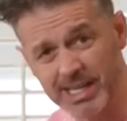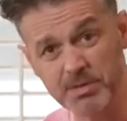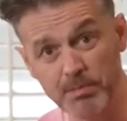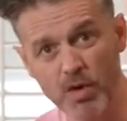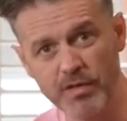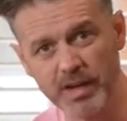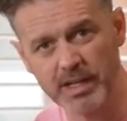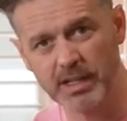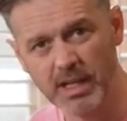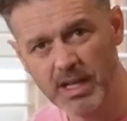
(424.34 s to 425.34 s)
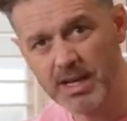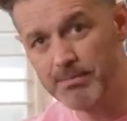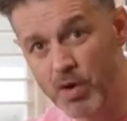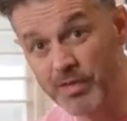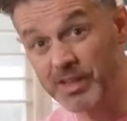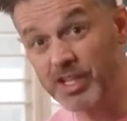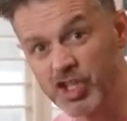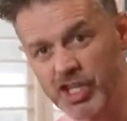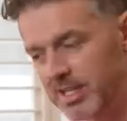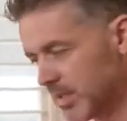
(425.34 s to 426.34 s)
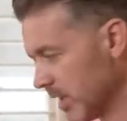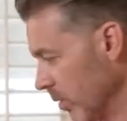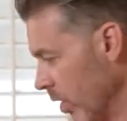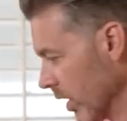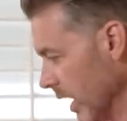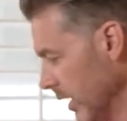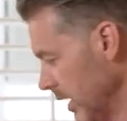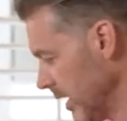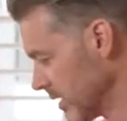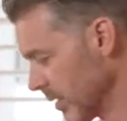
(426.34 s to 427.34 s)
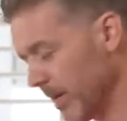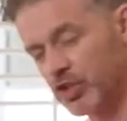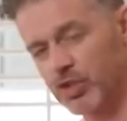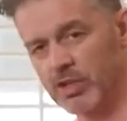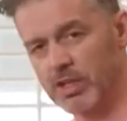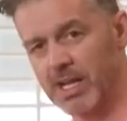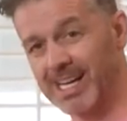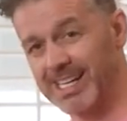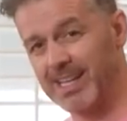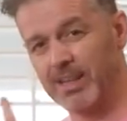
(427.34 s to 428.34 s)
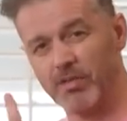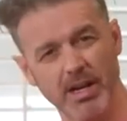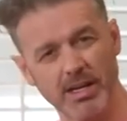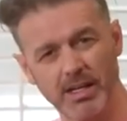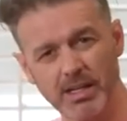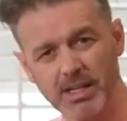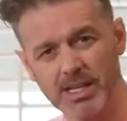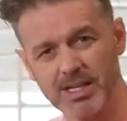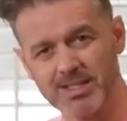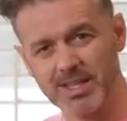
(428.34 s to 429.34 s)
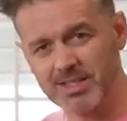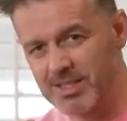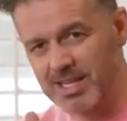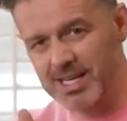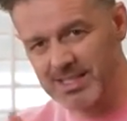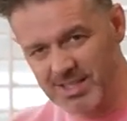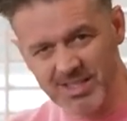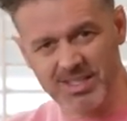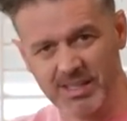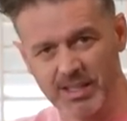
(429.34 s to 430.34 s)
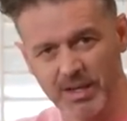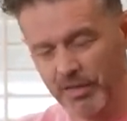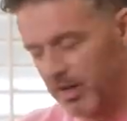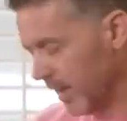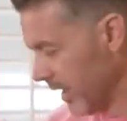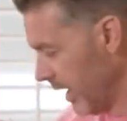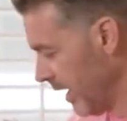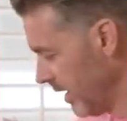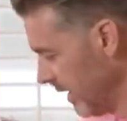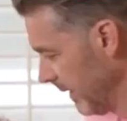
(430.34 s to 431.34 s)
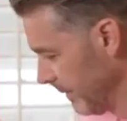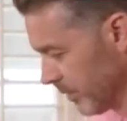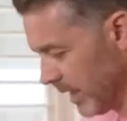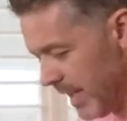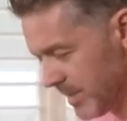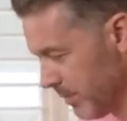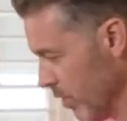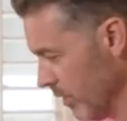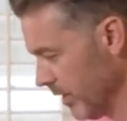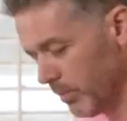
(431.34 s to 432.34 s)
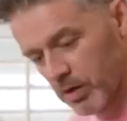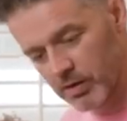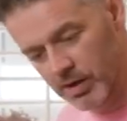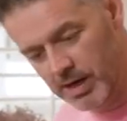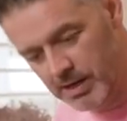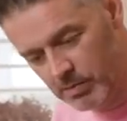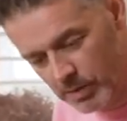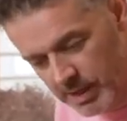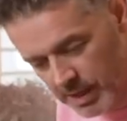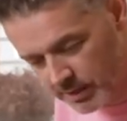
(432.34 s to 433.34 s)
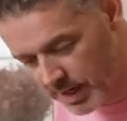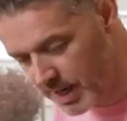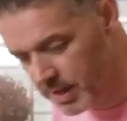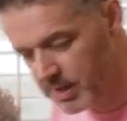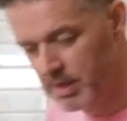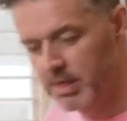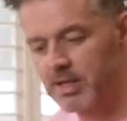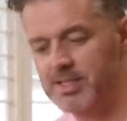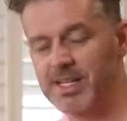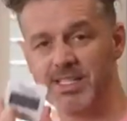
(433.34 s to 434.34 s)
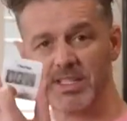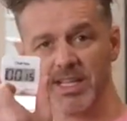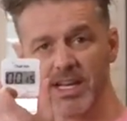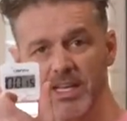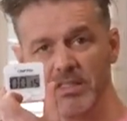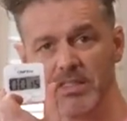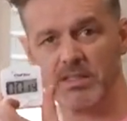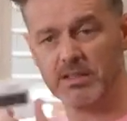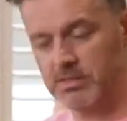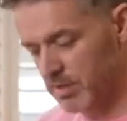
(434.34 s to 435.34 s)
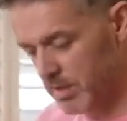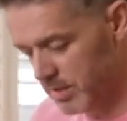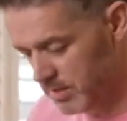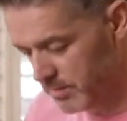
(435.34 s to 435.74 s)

keeps moving, moving the cheese in the water to make sure that I get the right consistency. It doesn't solidify again. It's moving, well great. We are at 16 seconds, right,